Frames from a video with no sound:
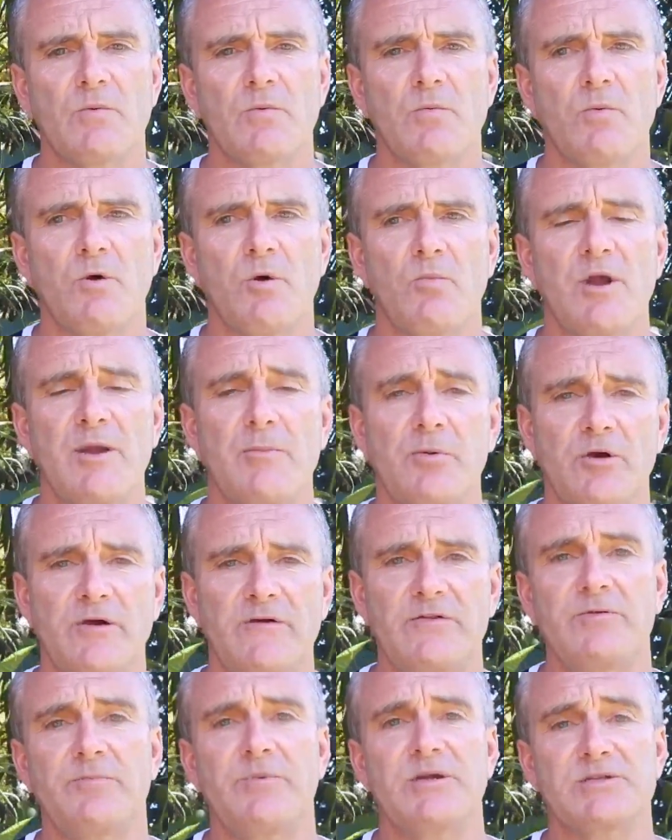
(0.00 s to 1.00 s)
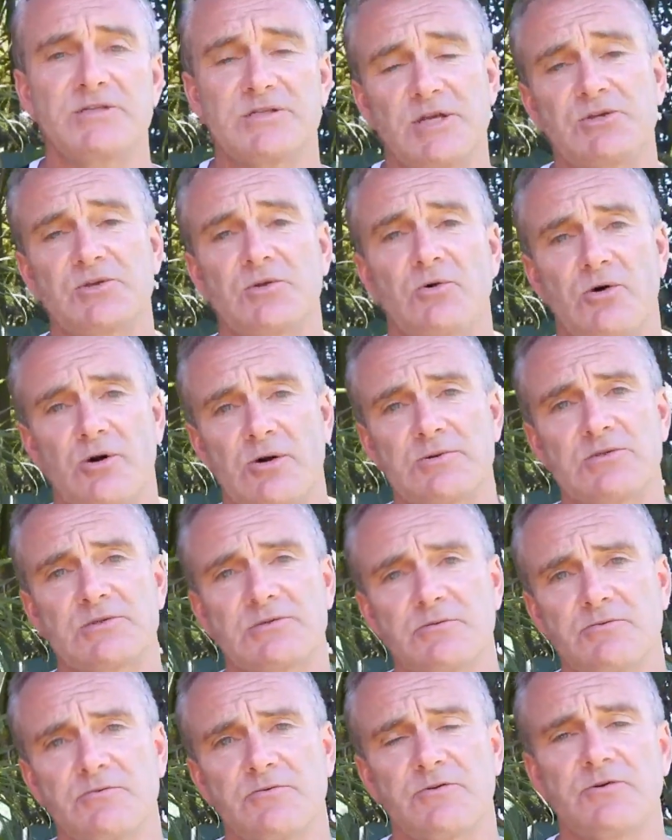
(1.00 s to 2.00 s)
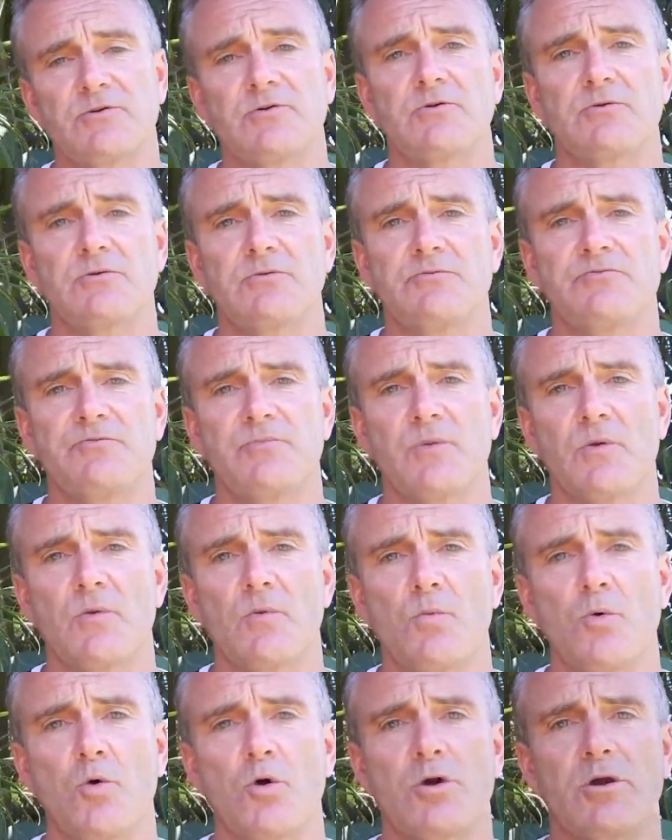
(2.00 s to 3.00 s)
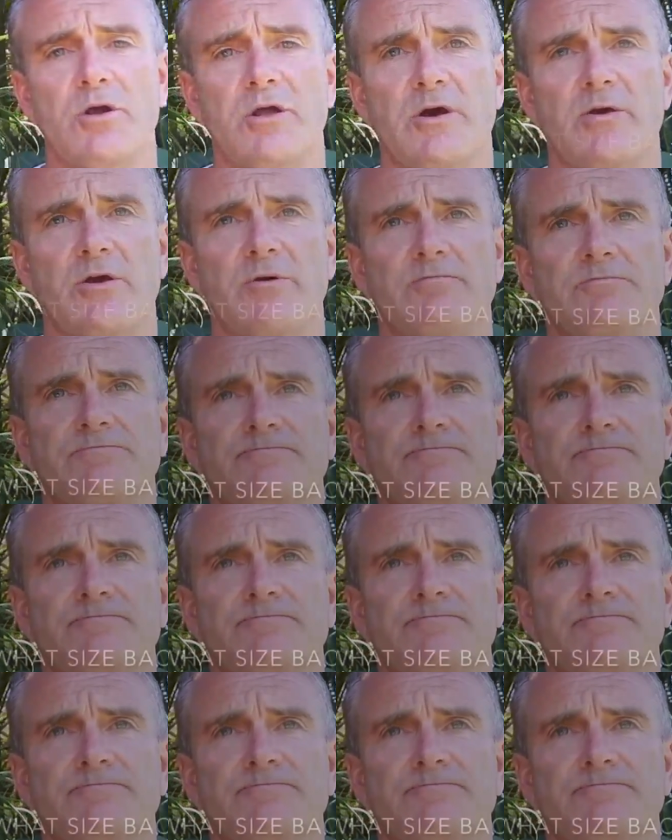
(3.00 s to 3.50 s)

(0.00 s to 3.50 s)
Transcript: What we believe to be essential items to walk Kokoda.